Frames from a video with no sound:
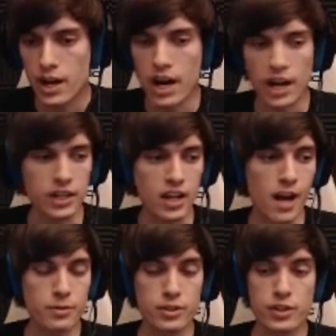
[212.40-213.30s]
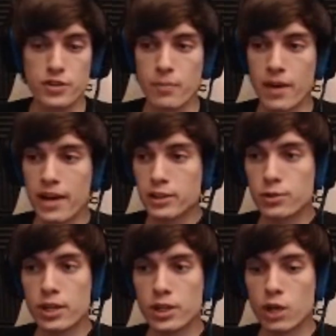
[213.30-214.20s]
All right, Leon, I'm just gonna sit back. You
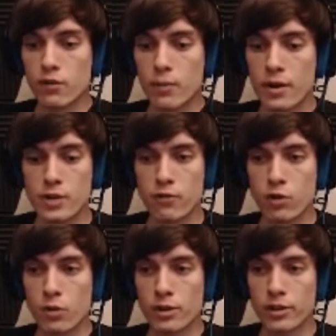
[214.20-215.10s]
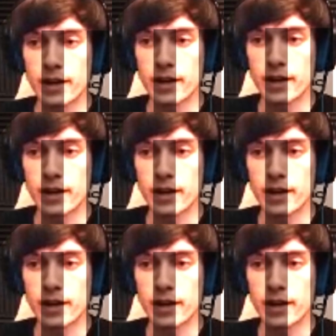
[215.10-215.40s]
take over and press R for me, okay?